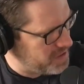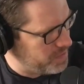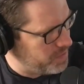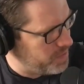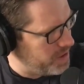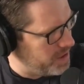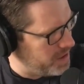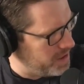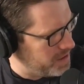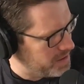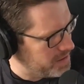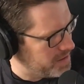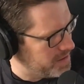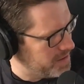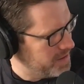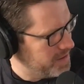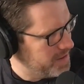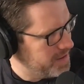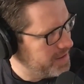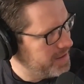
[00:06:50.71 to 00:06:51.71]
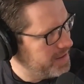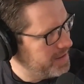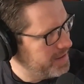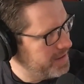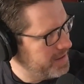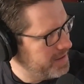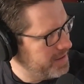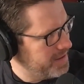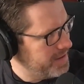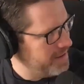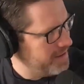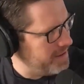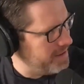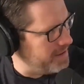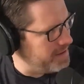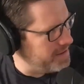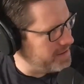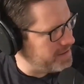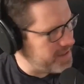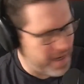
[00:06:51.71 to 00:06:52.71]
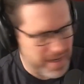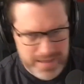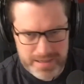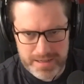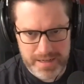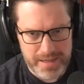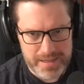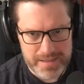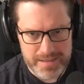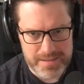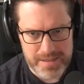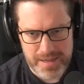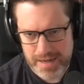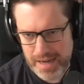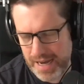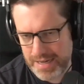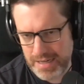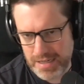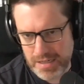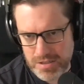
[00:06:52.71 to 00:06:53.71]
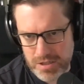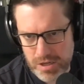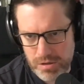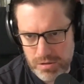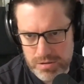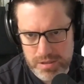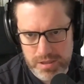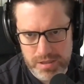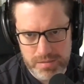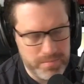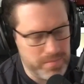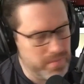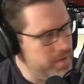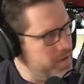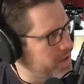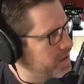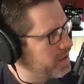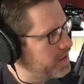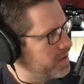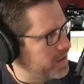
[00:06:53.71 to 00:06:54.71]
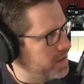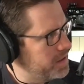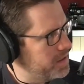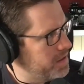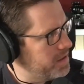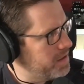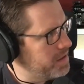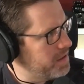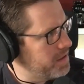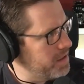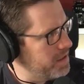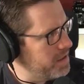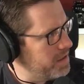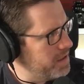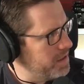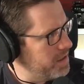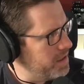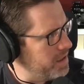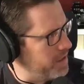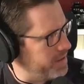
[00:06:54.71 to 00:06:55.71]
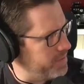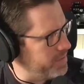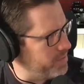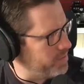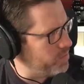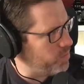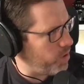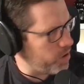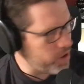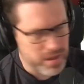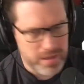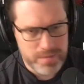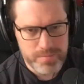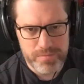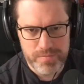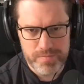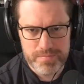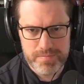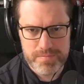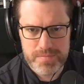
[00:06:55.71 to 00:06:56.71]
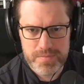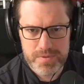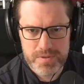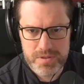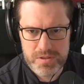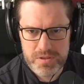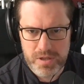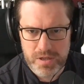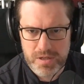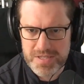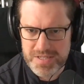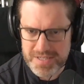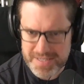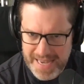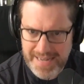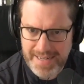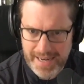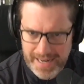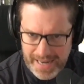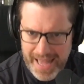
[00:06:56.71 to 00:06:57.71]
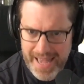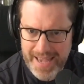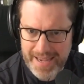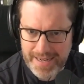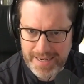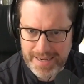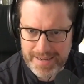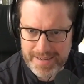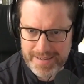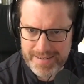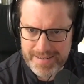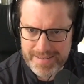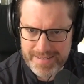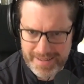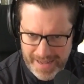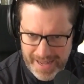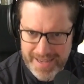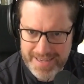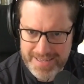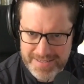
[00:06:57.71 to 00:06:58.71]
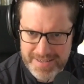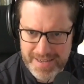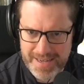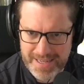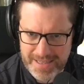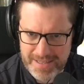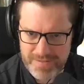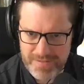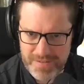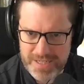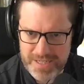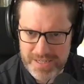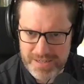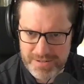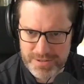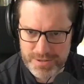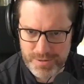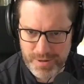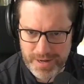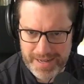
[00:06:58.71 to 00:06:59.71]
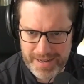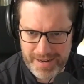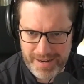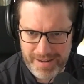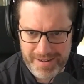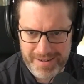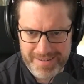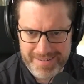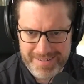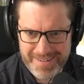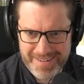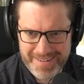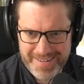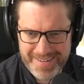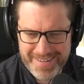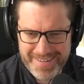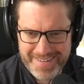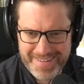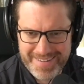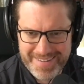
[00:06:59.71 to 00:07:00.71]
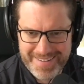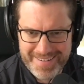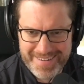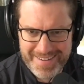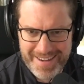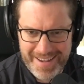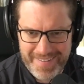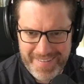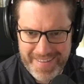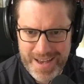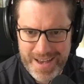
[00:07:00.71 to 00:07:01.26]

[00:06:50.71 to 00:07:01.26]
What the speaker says: at work, and like I said, I hadn't told them, and one of them sort of said a line that I say in the videos quite a lot, and they